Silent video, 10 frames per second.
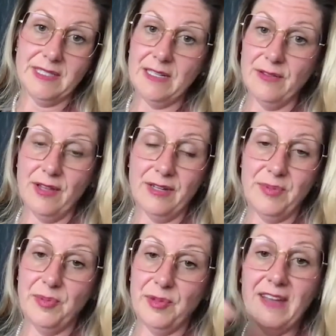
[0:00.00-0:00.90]
and a lot of
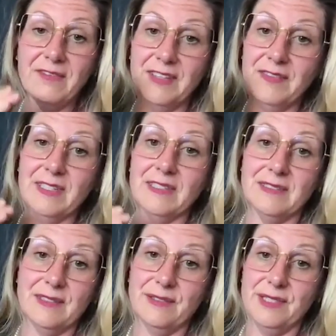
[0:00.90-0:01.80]
people haven't even
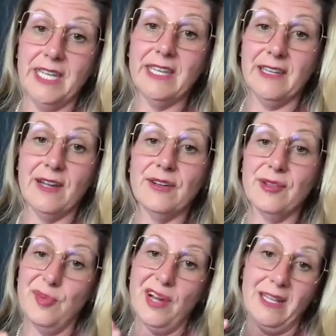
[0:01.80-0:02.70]
considered taking care of
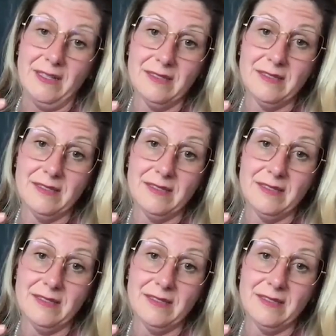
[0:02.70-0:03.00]
their brains.